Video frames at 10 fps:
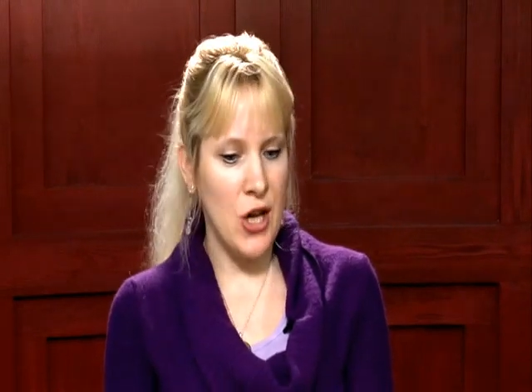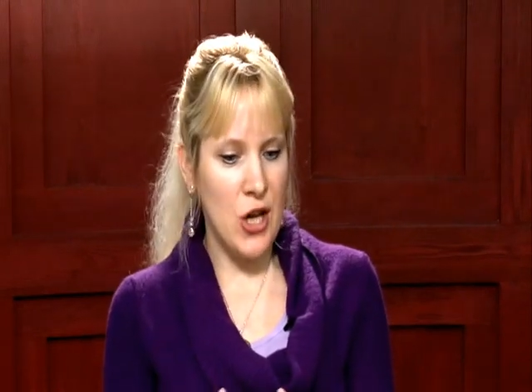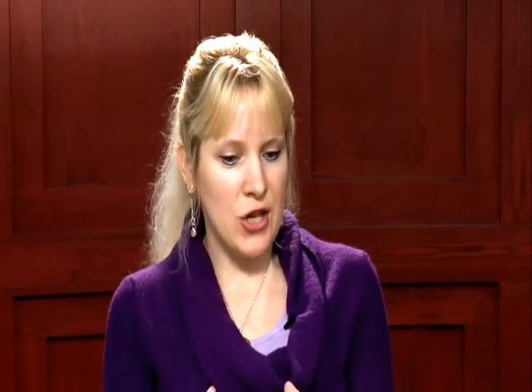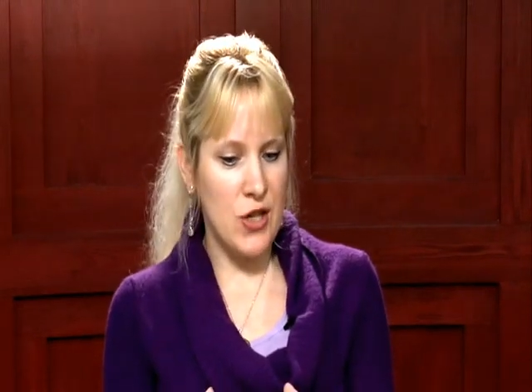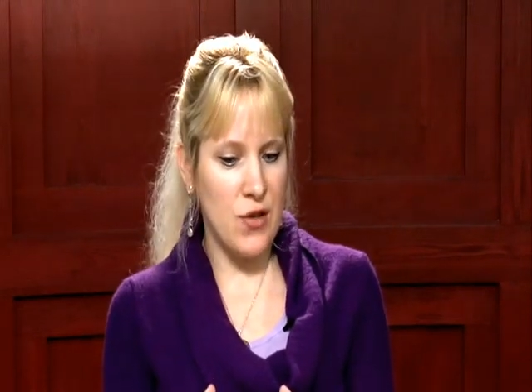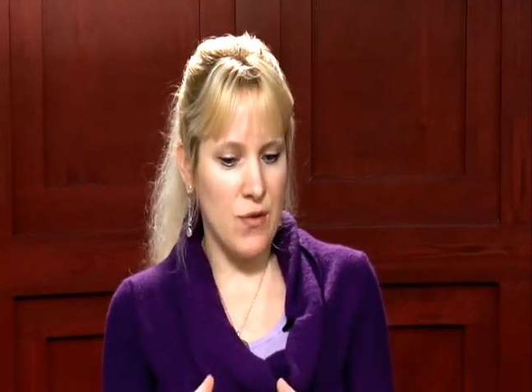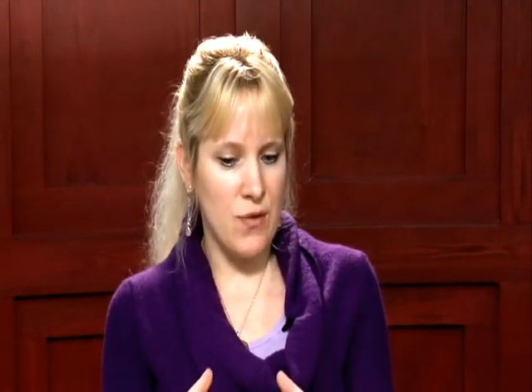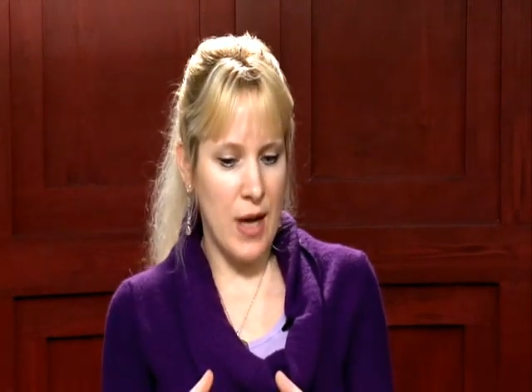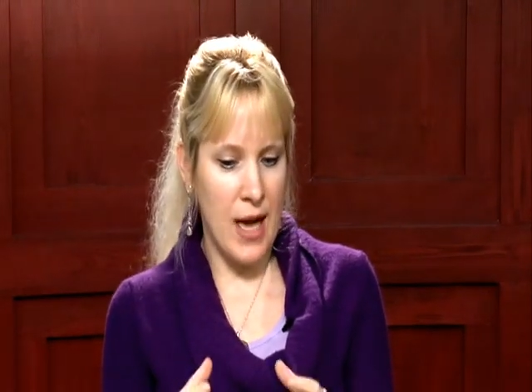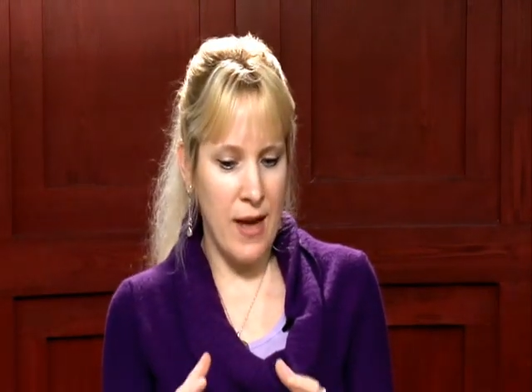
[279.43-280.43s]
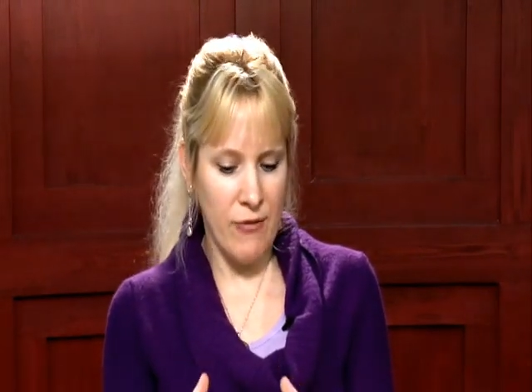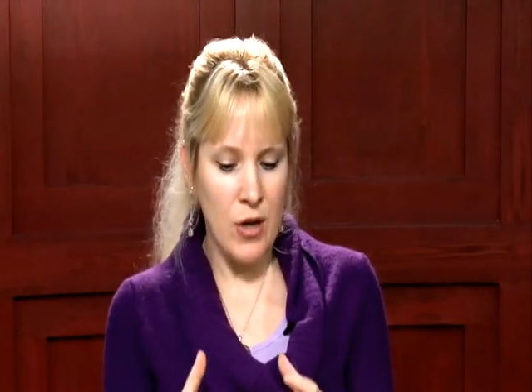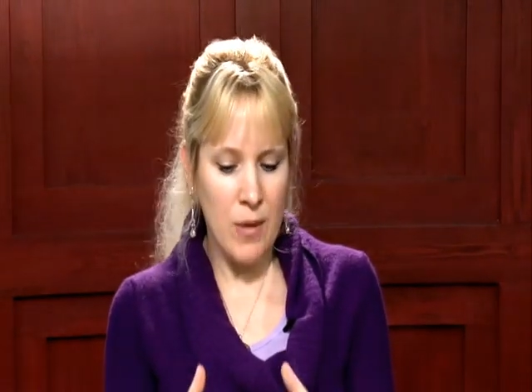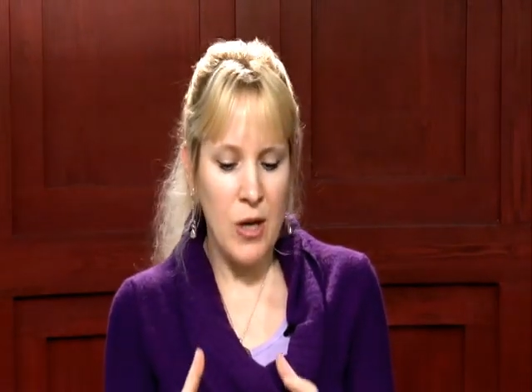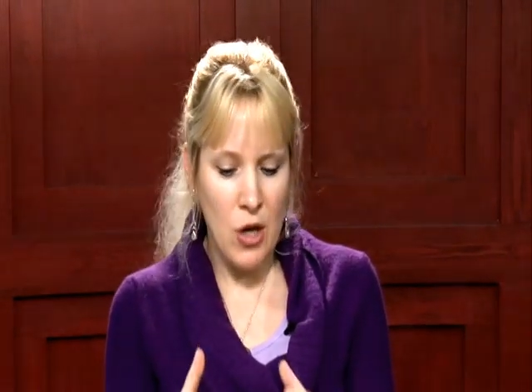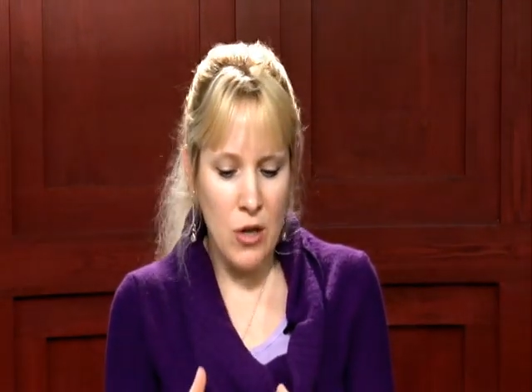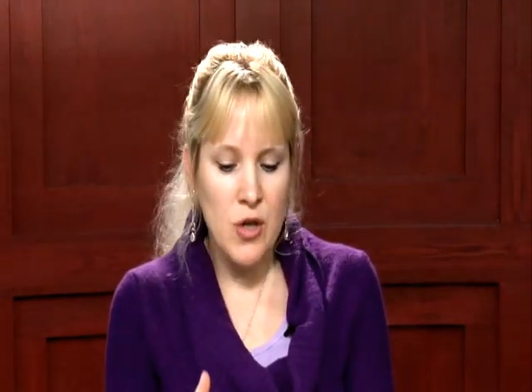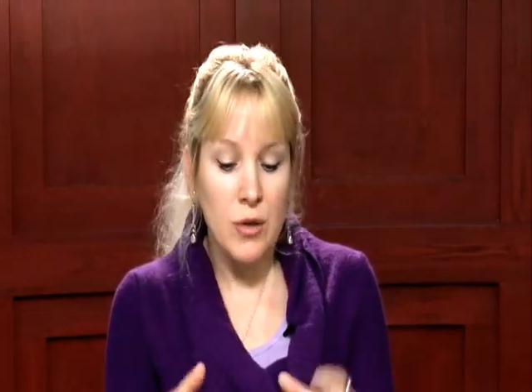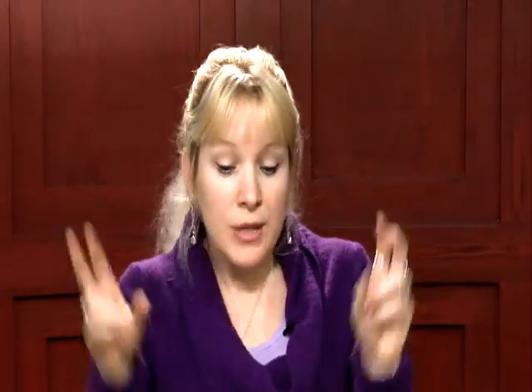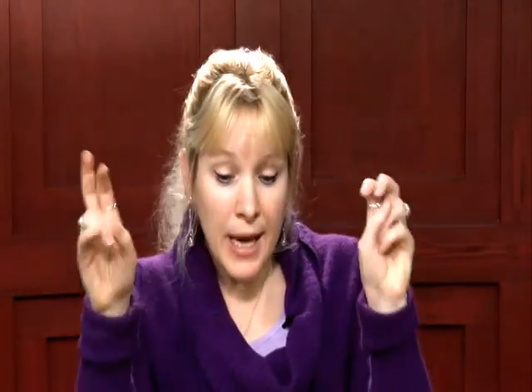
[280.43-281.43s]
So if they're going to be
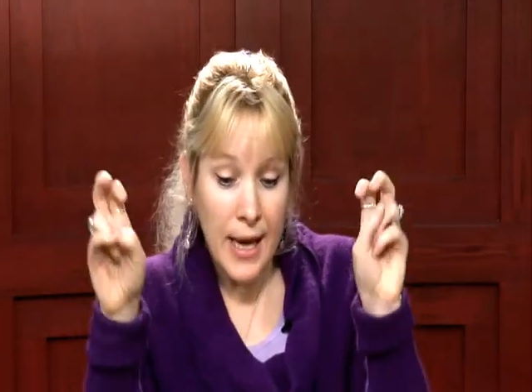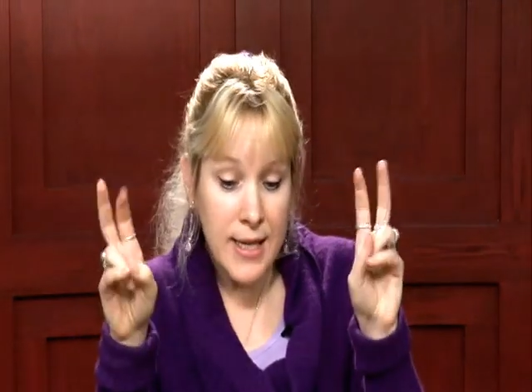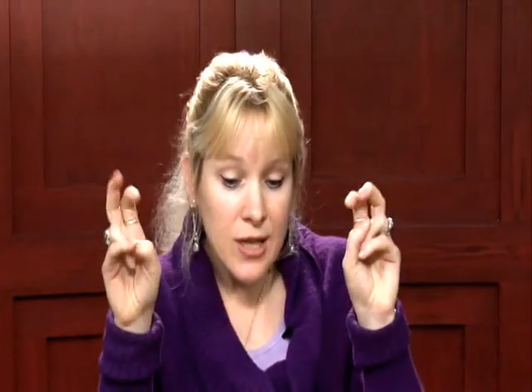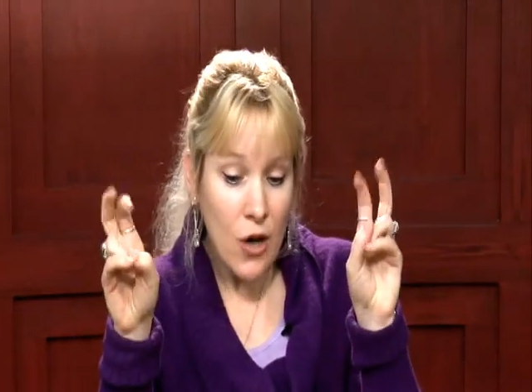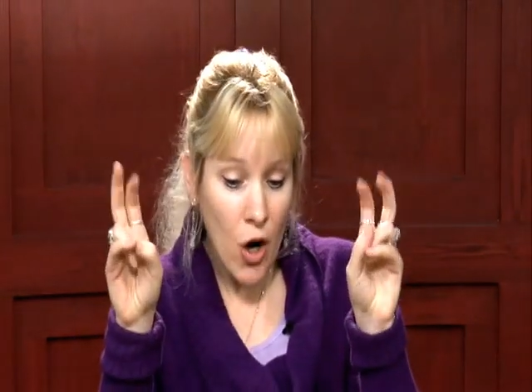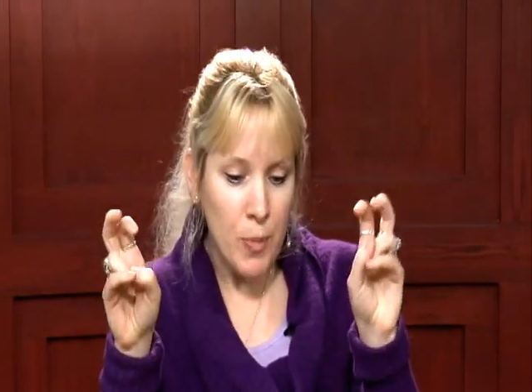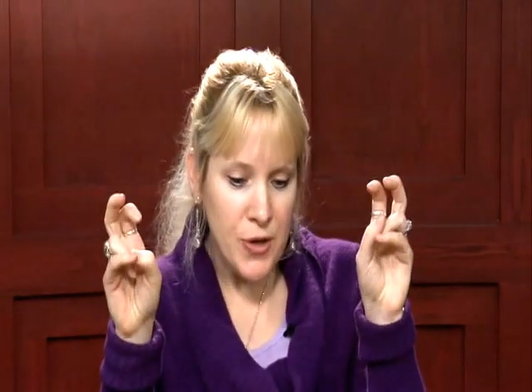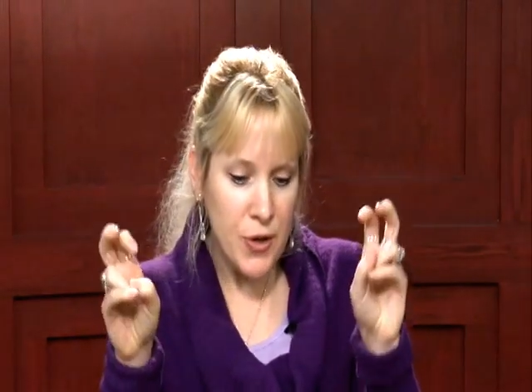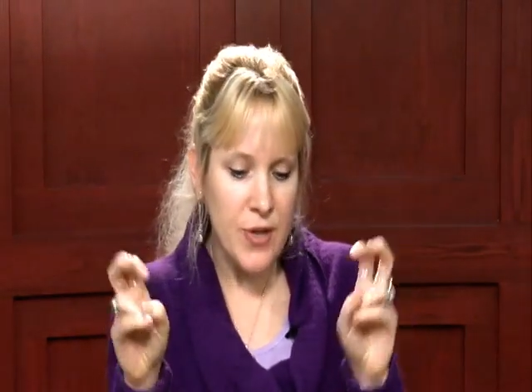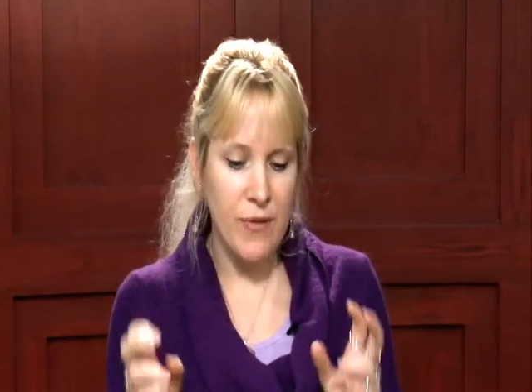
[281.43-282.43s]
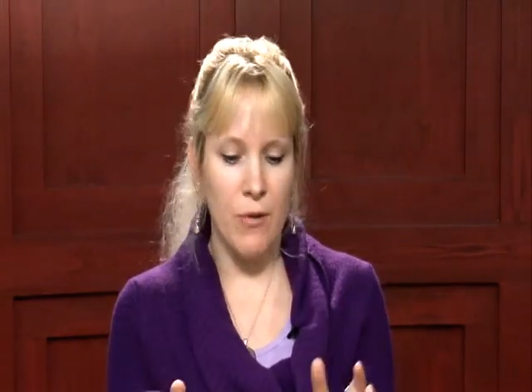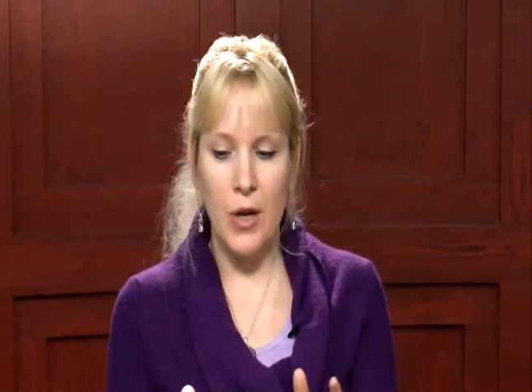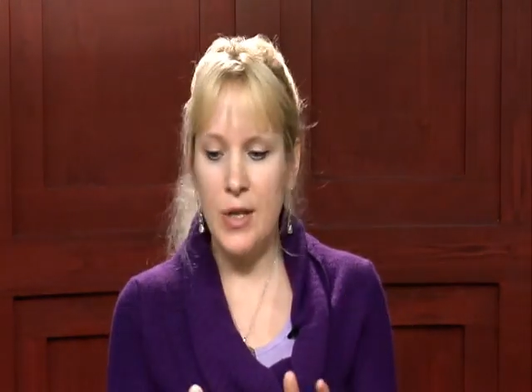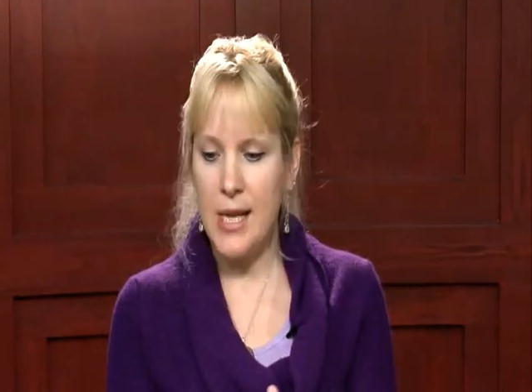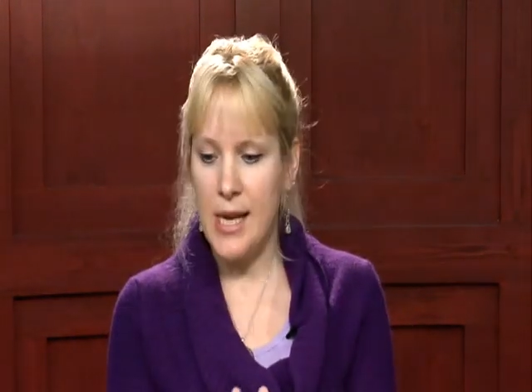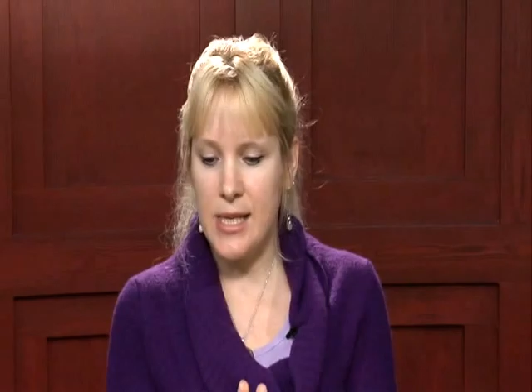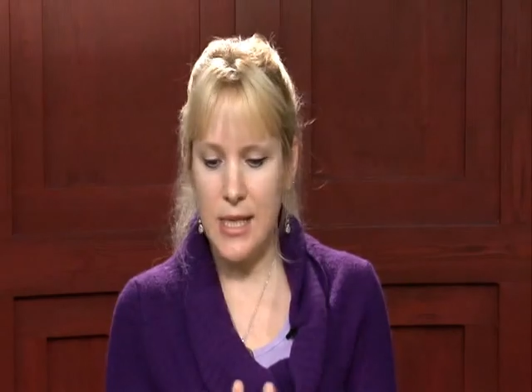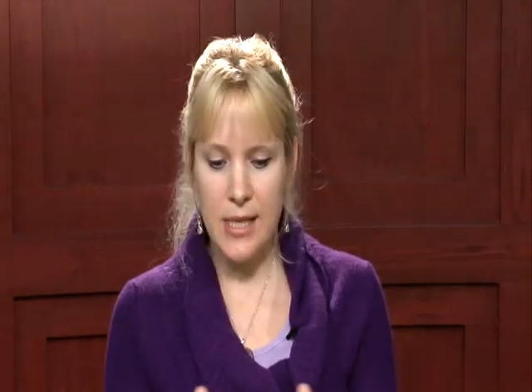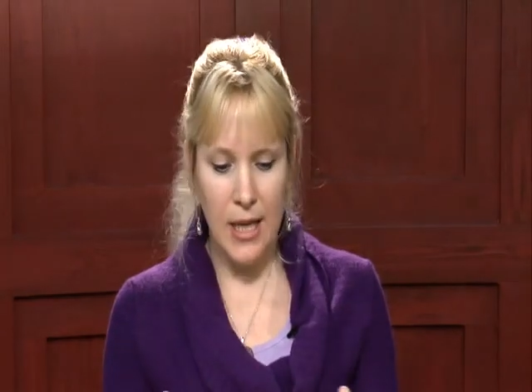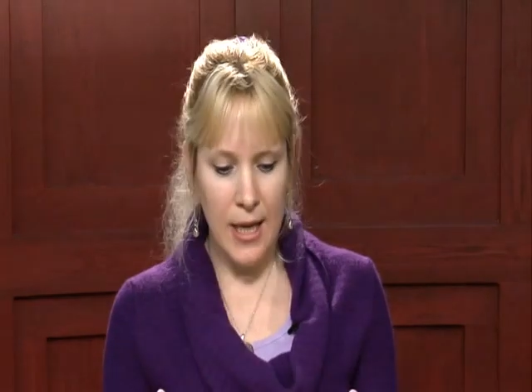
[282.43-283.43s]
cultural taste and arbiters of what good taste is,
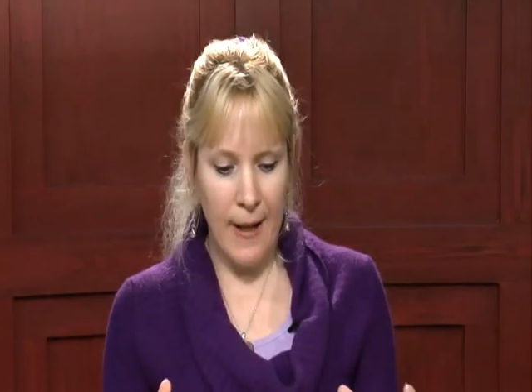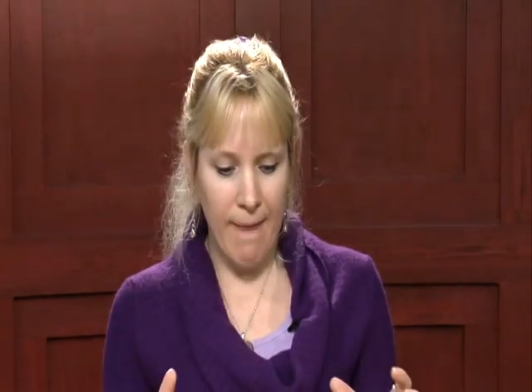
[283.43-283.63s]
they